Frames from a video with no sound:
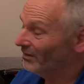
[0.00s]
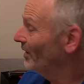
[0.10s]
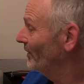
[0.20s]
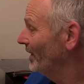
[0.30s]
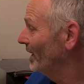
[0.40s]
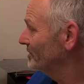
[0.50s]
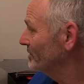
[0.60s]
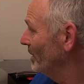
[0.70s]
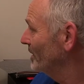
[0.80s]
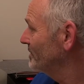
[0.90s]
Oh, that's
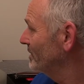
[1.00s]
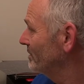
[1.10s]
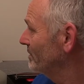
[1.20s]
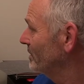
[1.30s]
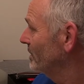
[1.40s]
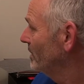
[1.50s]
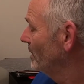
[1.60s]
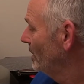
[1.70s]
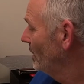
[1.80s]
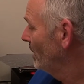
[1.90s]
amazing
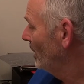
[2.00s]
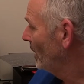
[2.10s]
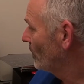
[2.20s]
how